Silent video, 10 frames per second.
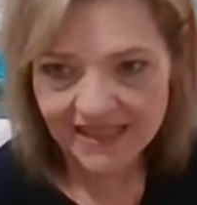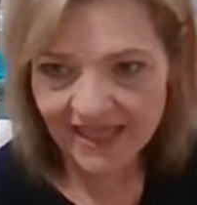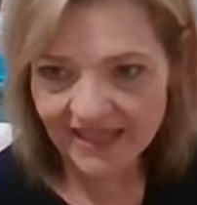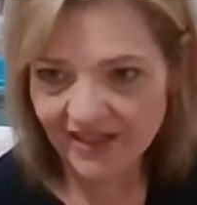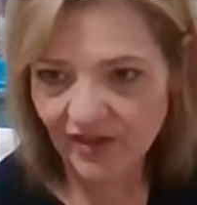
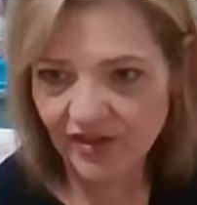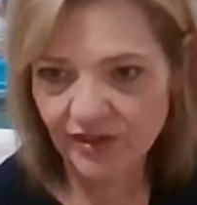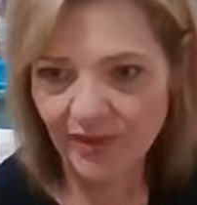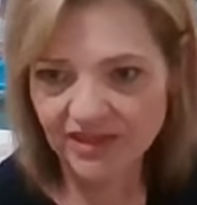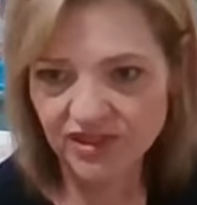Kelly, are
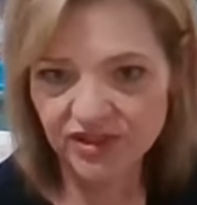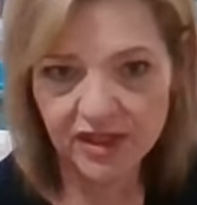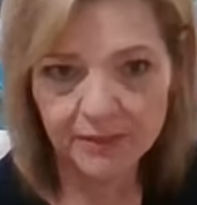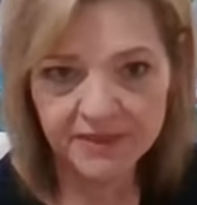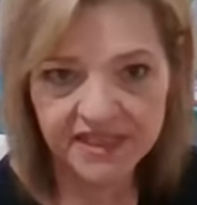you at your
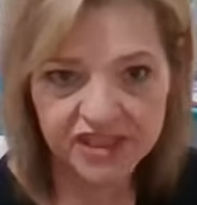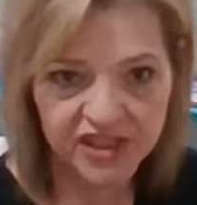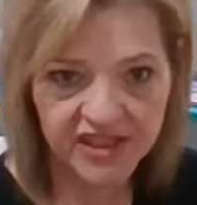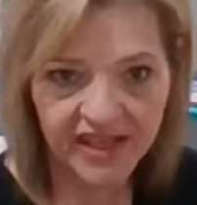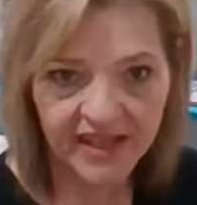
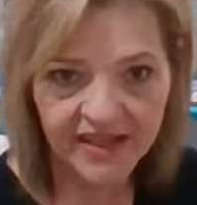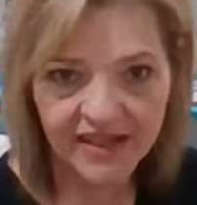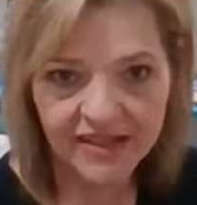competition yet?